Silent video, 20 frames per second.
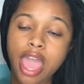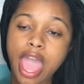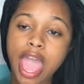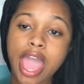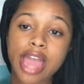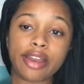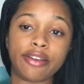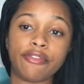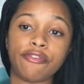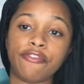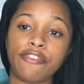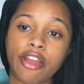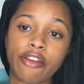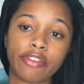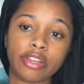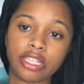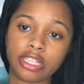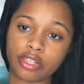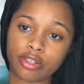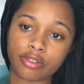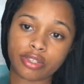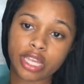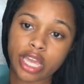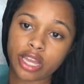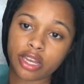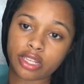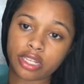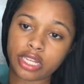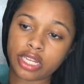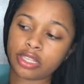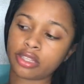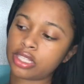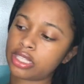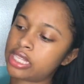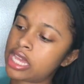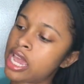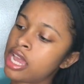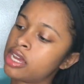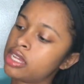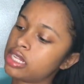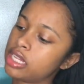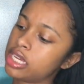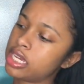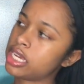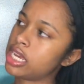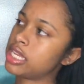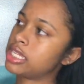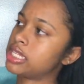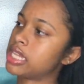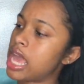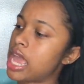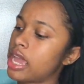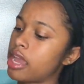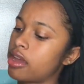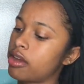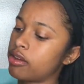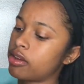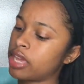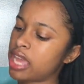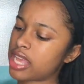and very little tangling. The tangling is like,